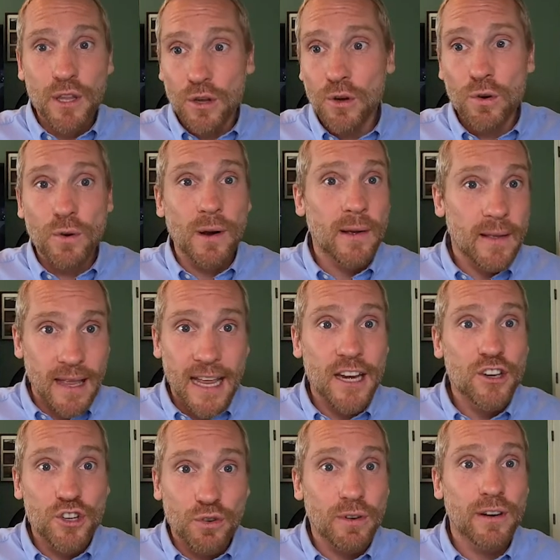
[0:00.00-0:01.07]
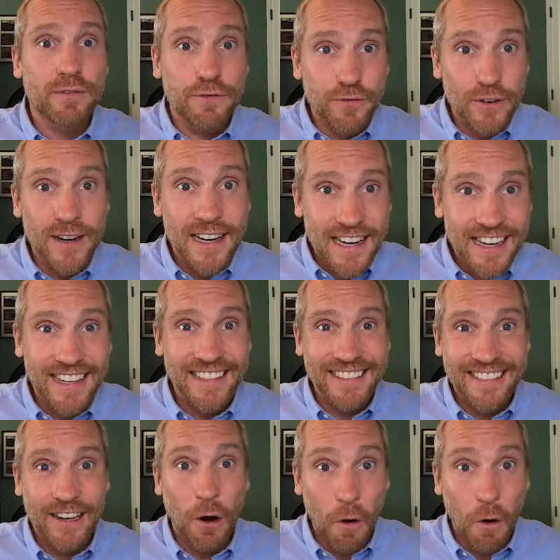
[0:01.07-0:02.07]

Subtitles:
you injury-free,